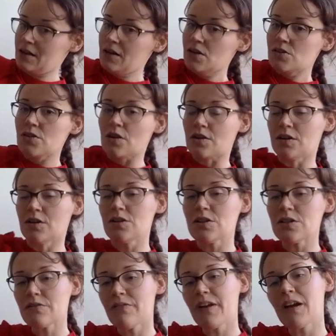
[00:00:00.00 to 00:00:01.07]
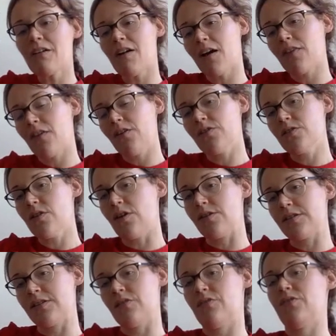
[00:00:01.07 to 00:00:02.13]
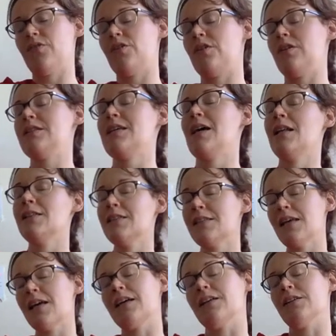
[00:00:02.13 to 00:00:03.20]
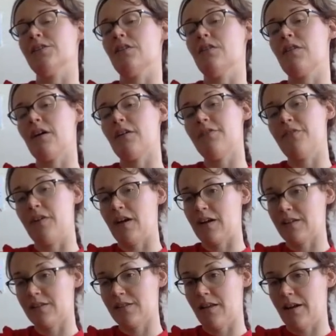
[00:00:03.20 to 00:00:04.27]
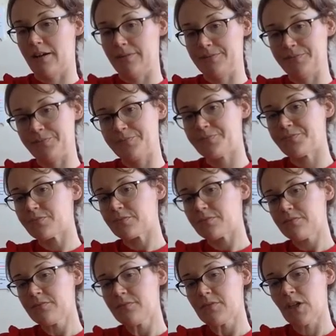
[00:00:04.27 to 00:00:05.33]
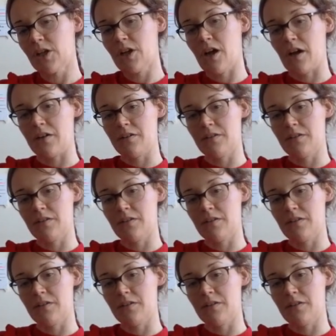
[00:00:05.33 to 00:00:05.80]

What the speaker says: So can you just figure out those notes for 10 seconds of that first line? Go.